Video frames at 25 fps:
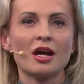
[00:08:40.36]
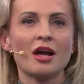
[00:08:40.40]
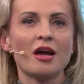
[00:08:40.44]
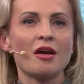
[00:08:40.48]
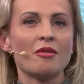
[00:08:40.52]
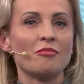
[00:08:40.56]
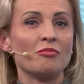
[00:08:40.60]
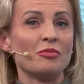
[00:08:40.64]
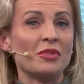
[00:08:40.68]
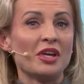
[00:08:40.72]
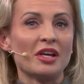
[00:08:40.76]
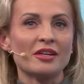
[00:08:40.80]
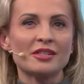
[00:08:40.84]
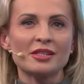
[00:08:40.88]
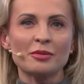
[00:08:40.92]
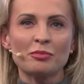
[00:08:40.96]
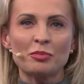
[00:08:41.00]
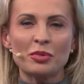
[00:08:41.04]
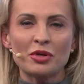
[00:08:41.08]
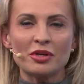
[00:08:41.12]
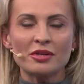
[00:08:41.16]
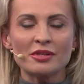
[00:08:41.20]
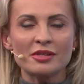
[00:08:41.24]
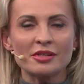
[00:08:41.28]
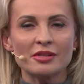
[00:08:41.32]
Me as a
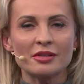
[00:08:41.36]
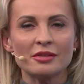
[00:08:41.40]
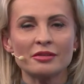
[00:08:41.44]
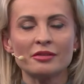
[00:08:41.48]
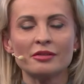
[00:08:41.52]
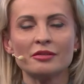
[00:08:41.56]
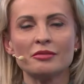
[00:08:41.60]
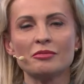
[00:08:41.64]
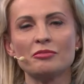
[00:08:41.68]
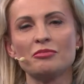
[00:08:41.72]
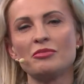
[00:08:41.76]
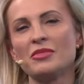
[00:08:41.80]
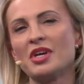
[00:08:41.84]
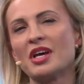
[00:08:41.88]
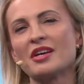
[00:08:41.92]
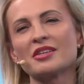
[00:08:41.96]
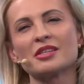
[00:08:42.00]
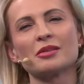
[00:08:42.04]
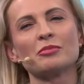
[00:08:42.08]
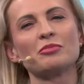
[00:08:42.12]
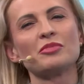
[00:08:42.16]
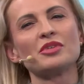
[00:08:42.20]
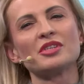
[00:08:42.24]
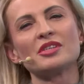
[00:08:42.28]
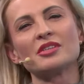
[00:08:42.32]
person? Me as
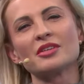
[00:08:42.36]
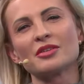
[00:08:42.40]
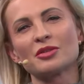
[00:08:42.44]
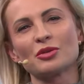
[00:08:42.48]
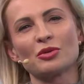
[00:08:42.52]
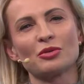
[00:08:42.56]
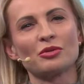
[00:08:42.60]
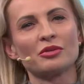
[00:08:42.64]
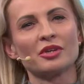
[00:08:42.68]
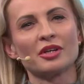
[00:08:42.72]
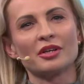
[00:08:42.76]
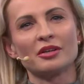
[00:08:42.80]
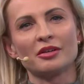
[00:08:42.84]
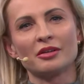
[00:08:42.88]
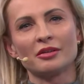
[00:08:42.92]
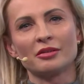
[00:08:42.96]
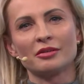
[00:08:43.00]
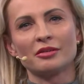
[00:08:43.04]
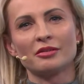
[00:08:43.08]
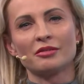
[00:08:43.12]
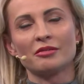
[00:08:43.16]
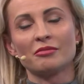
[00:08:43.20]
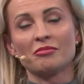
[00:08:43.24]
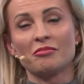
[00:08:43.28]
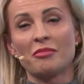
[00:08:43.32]
a business owner?
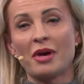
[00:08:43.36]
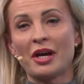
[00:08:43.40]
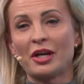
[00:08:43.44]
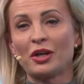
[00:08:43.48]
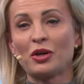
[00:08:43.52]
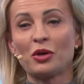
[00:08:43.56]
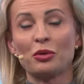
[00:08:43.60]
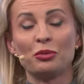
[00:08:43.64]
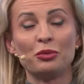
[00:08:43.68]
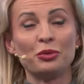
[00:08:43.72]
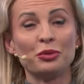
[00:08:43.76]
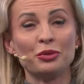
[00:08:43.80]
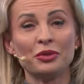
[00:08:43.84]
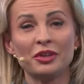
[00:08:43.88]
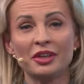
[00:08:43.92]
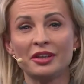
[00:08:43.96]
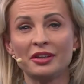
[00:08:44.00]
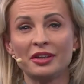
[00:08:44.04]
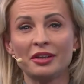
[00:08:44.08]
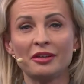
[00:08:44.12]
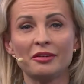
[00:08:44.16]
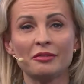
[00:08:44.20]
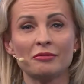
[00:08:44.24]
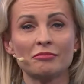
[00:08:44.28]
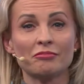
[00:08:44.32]
My
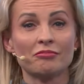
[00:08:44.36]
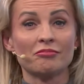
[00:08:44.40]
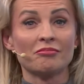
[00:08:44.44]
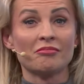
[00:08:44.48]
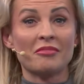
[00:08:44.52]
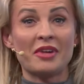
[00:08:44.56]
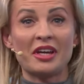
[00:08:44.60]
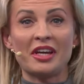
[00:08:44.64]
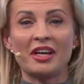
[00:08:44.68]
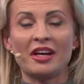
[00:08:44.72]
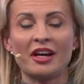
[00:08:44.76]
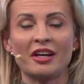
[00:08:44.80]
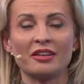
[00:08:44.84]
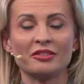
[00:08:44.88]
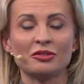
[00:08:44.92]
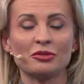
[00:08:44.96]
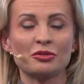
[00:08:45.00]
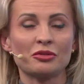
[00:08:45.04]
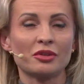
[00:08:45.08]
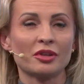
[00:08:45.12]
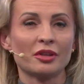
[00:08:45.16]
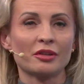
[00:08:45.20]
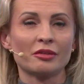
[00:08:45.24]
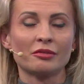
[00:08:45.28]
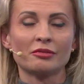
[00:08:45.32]
community? My
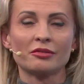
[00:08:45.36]
country?